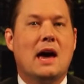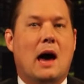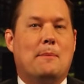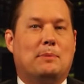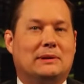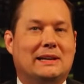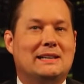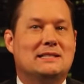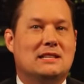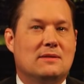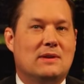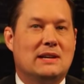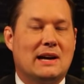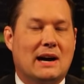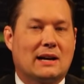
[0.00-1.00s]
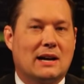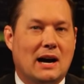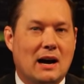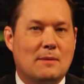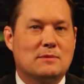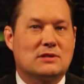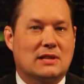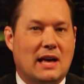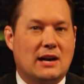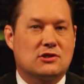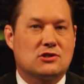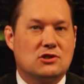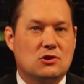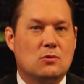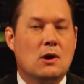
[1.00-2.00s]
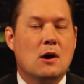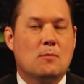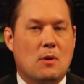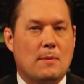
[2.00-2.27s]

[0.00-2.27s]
at blazetv.com/Stu.